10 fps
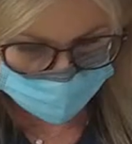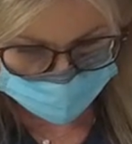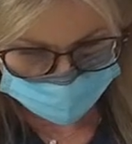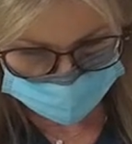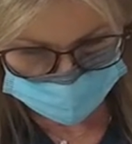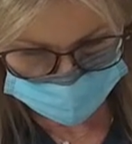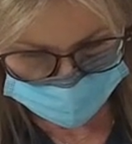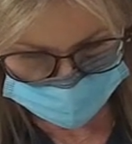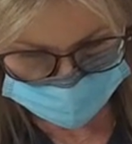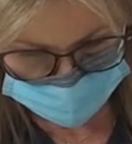I'm going to get
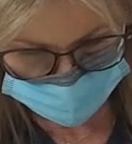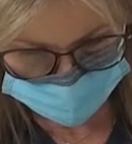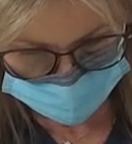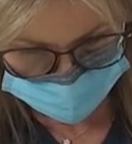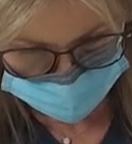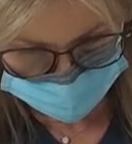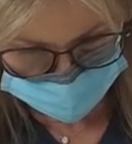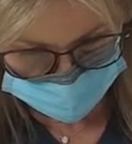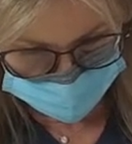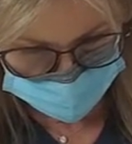this
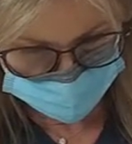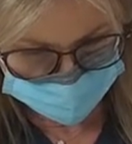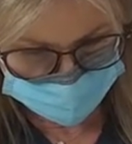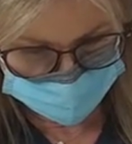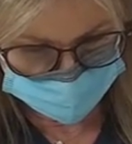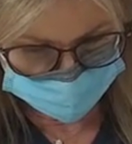little bit of the